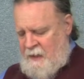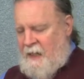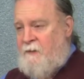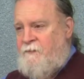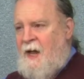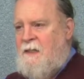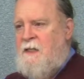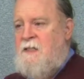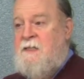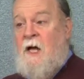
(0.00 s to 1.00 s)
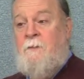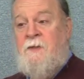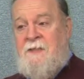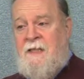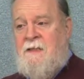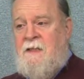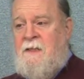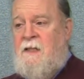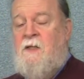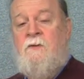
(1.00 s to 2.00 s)
In fact, it is now predicted
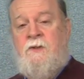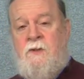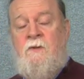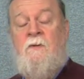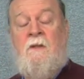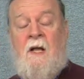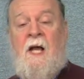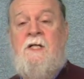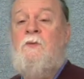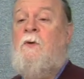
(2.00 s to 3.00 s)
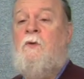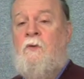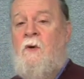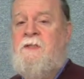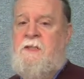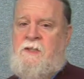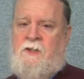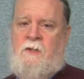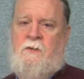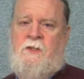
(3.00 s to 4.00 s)
that those two lines will cross each
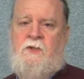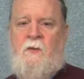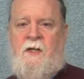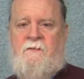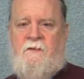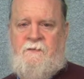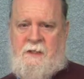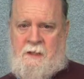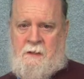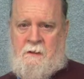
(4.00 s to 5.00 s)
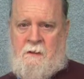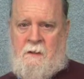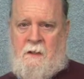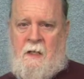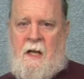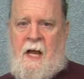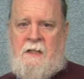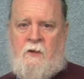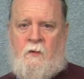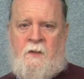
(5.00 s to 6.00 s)
other in 2015,
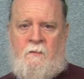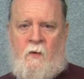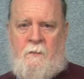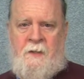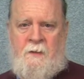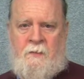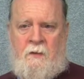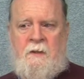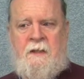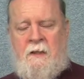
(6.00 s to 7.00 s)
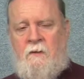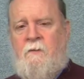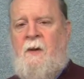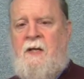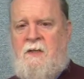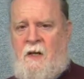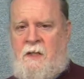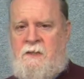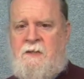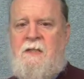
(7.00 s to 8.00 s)
and there will be more people killed by
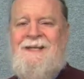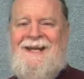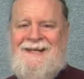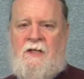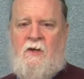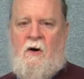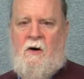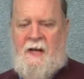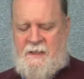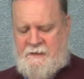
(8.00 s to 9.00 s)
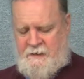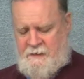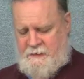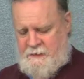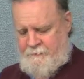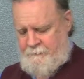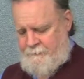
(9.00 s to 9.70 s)
guns than in car accidents.